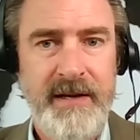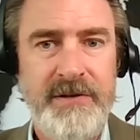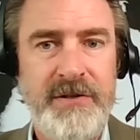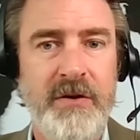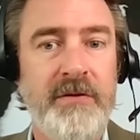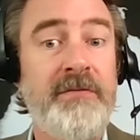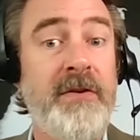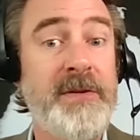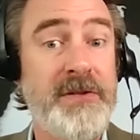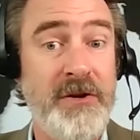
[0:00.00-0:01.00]
So
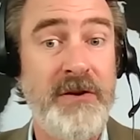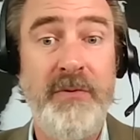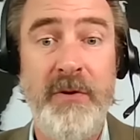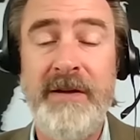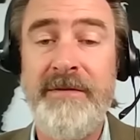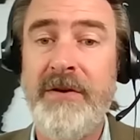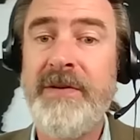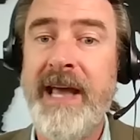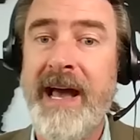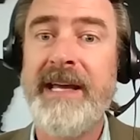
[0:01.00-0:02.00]
from a certain point of view,
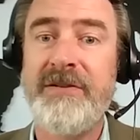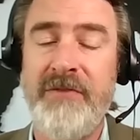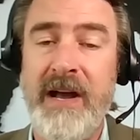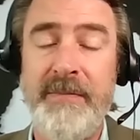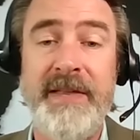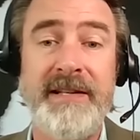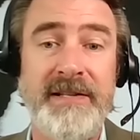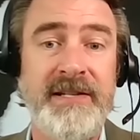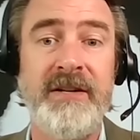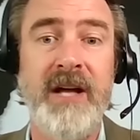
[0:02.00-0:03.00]
yeah, he's right, but that's
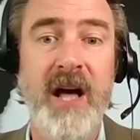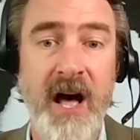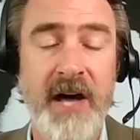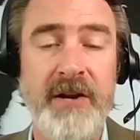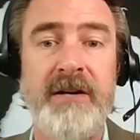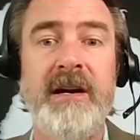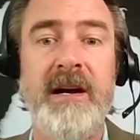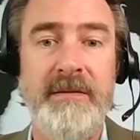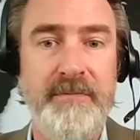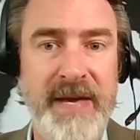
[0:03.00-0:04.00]
still utter,
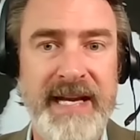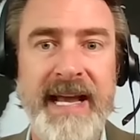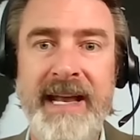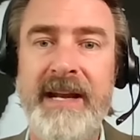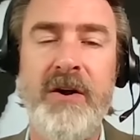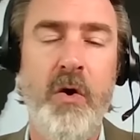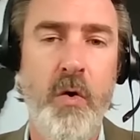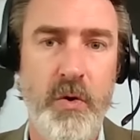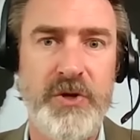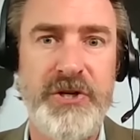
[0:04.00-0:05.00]
unmitigated
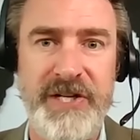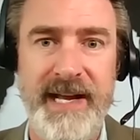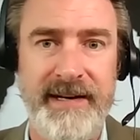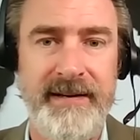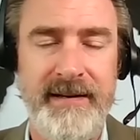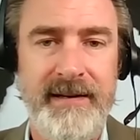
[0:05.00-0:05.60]
horseshit.